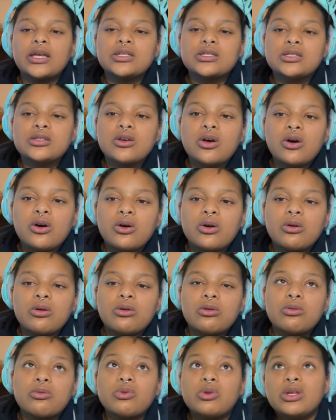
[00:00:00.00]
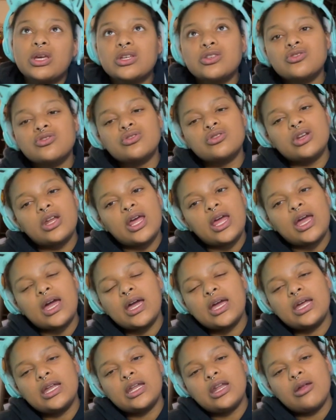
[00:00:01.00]
so yesterday I
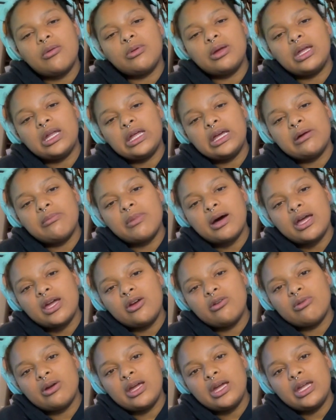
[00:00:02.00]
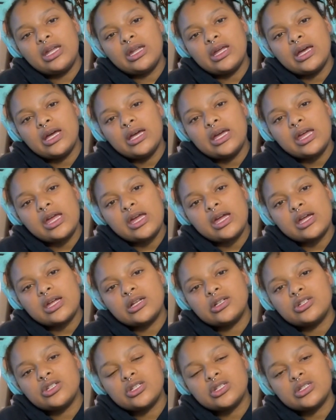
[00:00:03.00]
ended up getting a migraine and
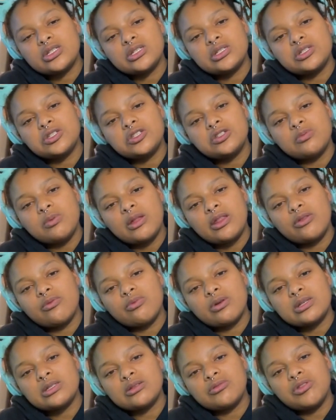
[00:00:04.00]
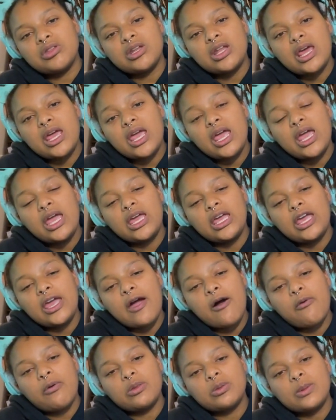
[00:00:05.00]
just spent the rest of the day hanging out
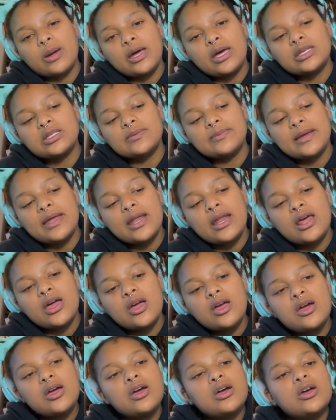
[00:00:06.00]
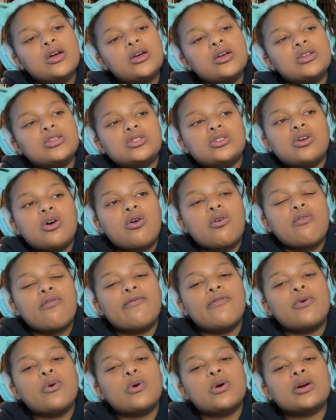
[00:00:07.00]
with my husband. So
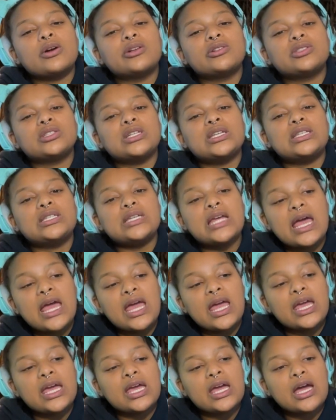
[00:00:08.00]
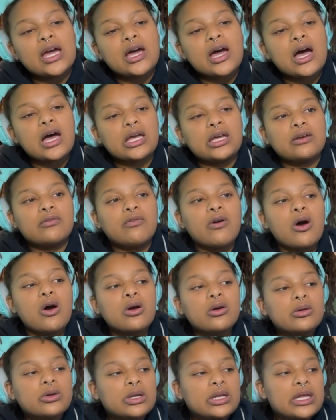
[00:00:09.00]
for today, I have
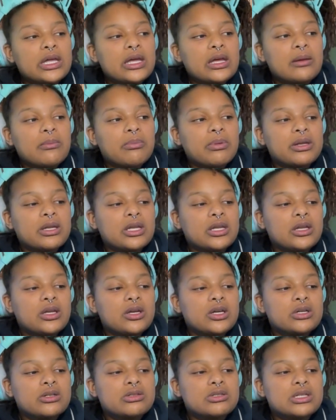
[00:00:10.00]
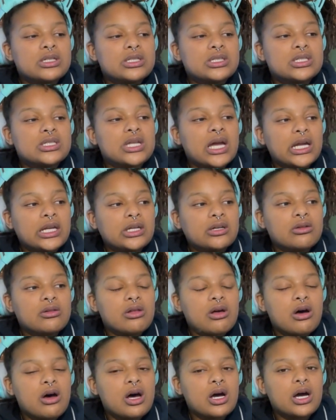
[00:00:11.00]
already been in here since 9
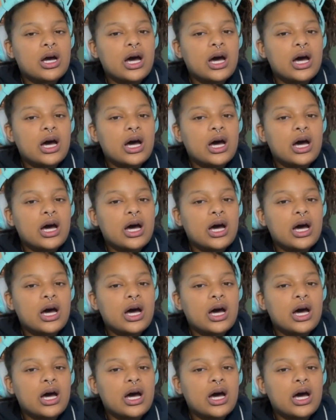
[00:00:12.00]
o'clock.